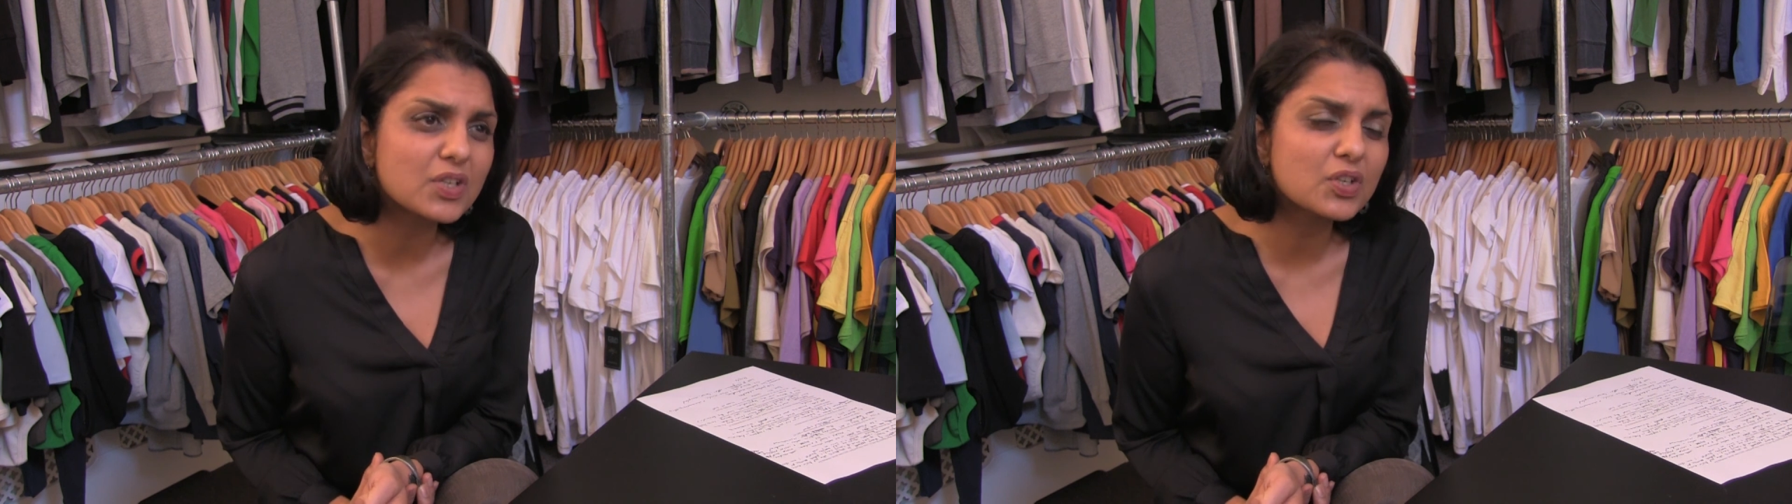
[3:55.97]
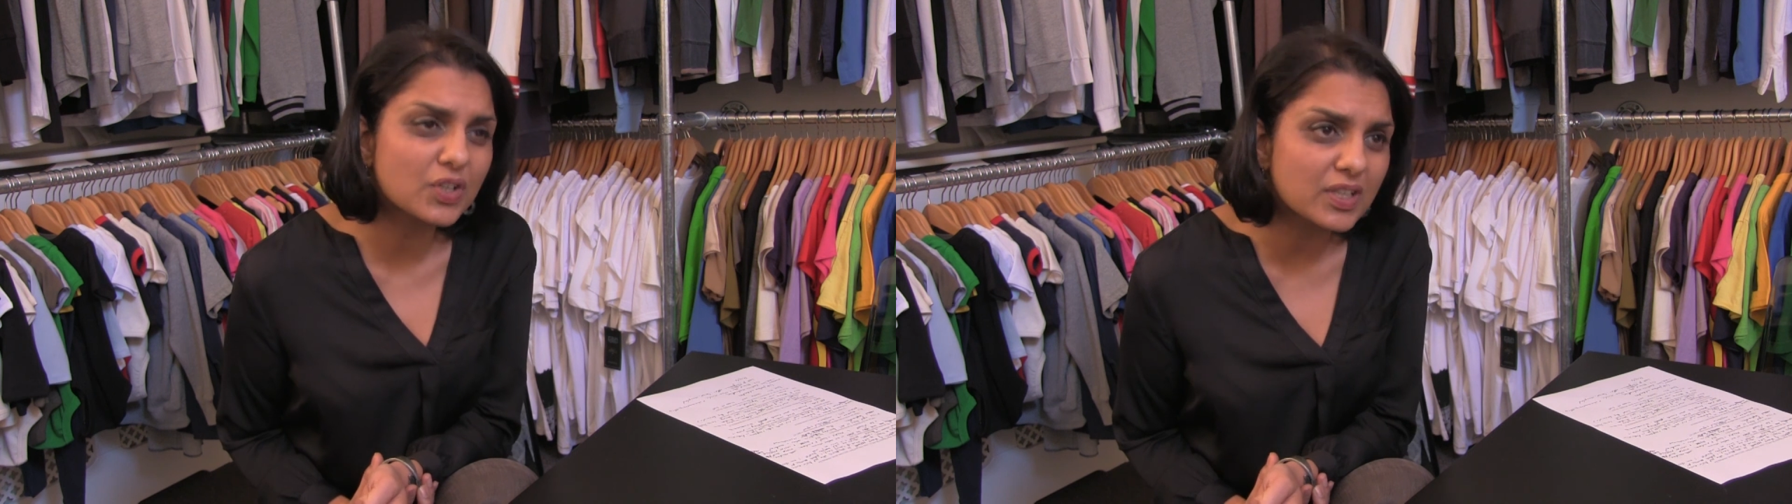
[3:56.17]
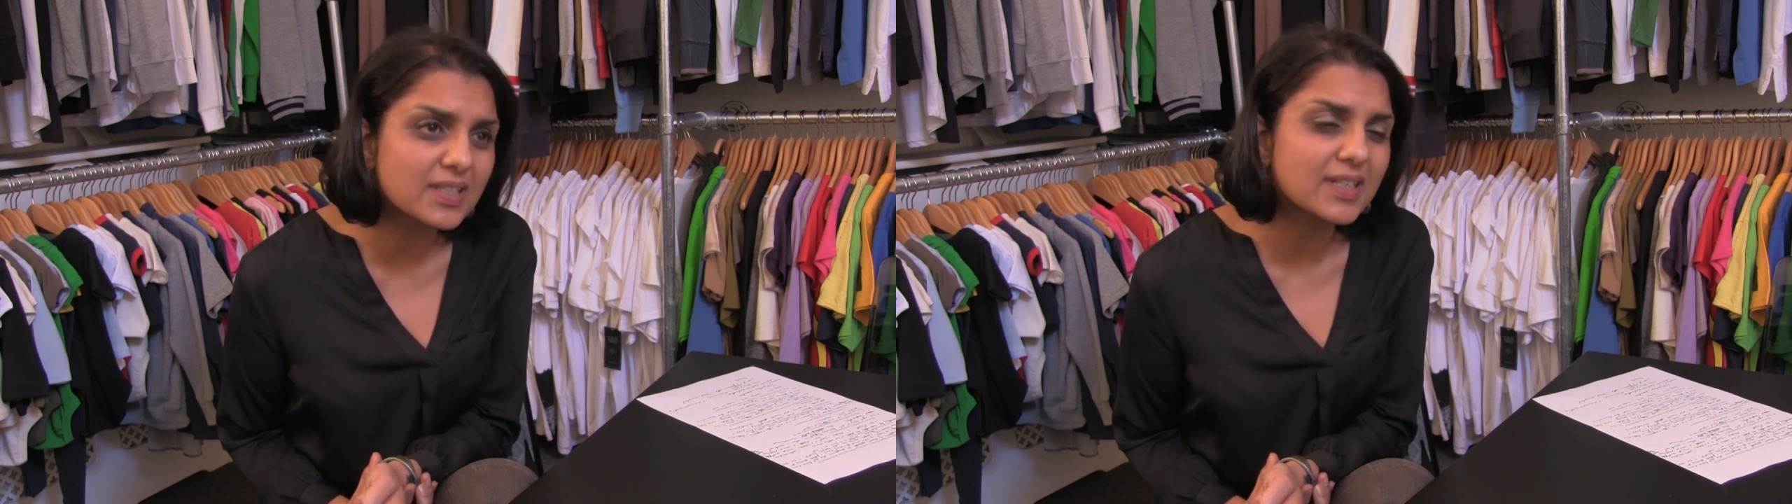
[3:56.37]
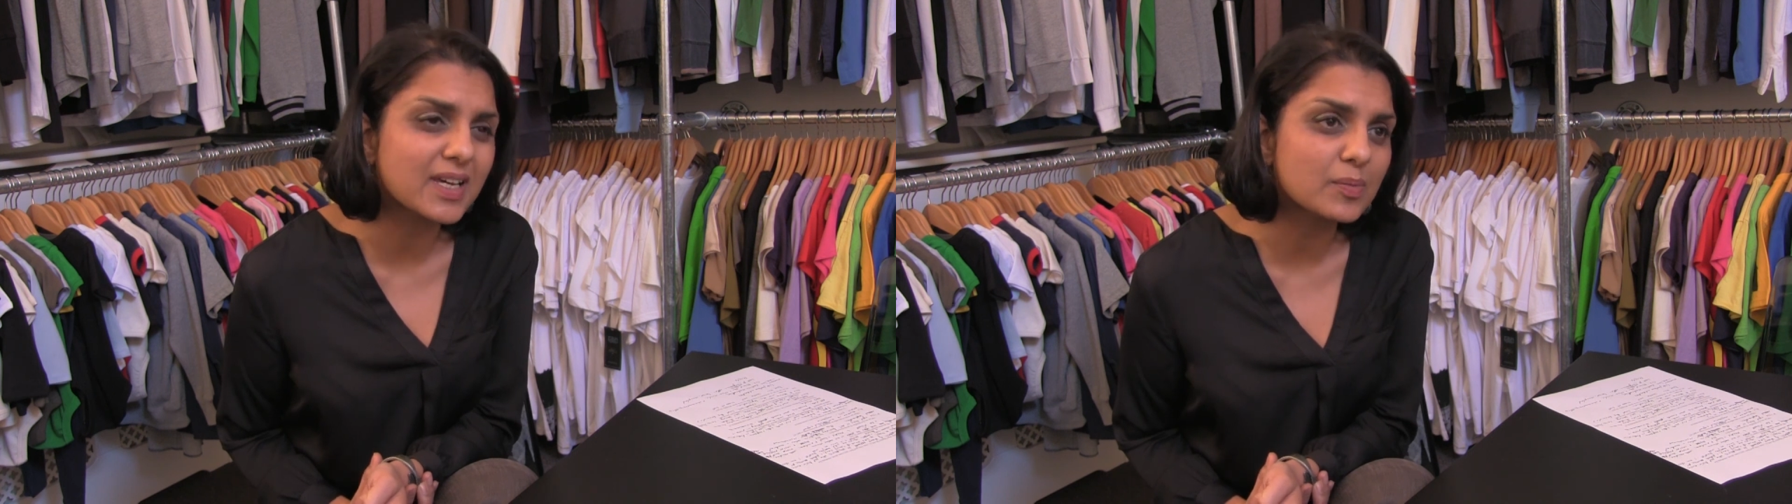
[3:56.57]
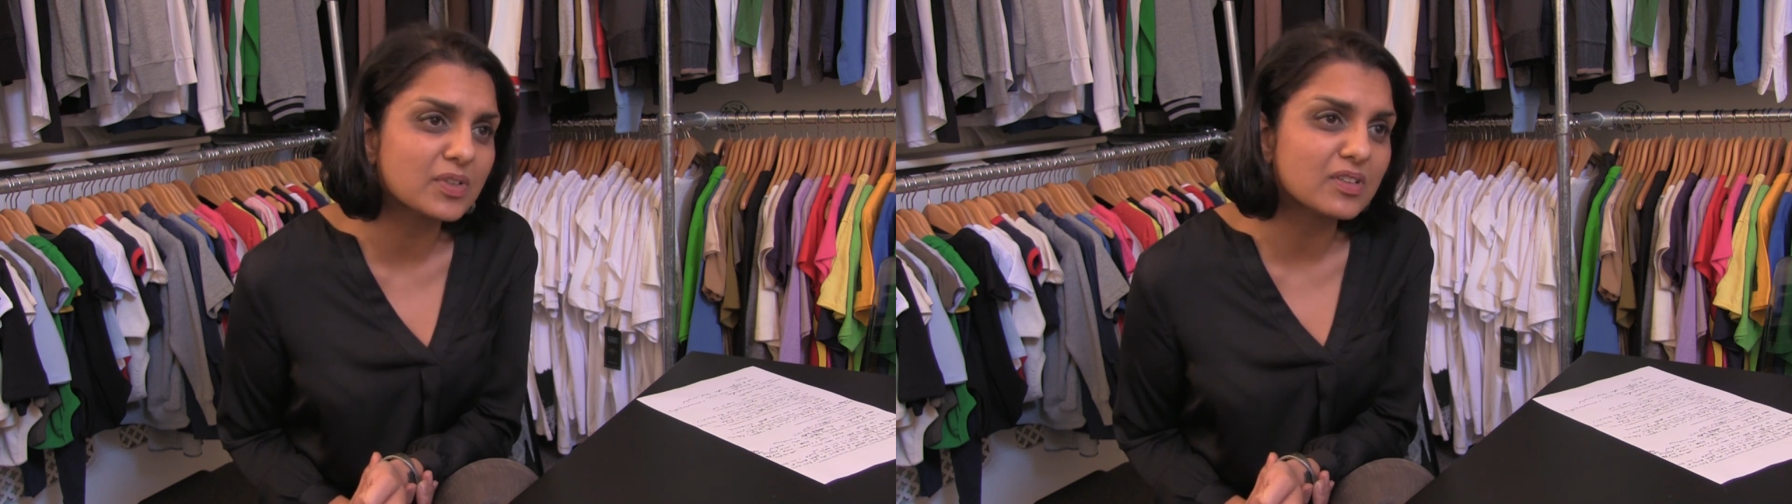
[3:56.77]
Look at the
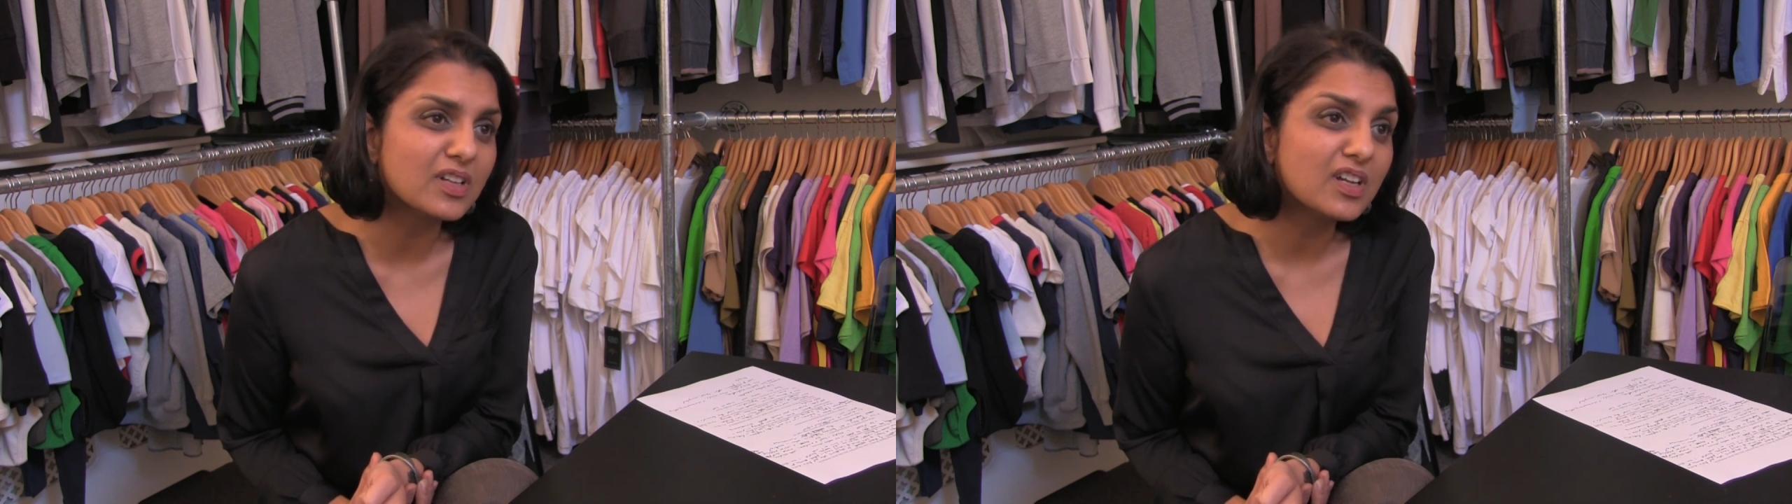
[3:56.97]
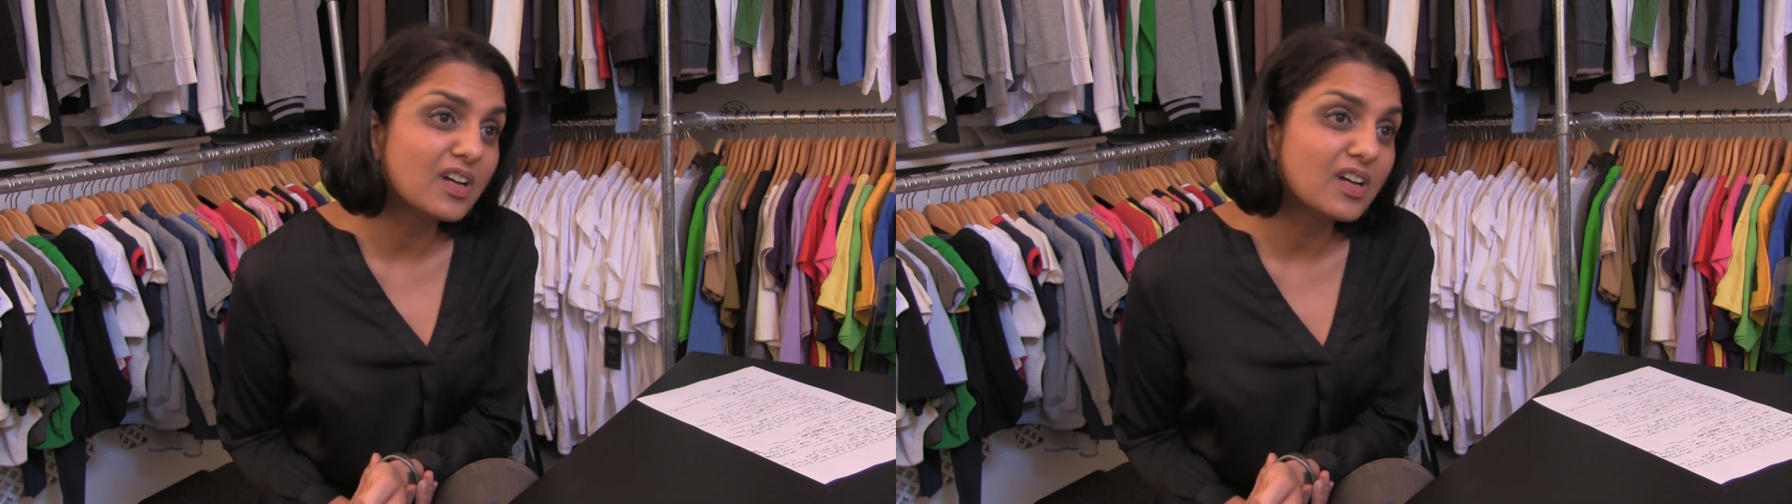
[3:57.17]
label,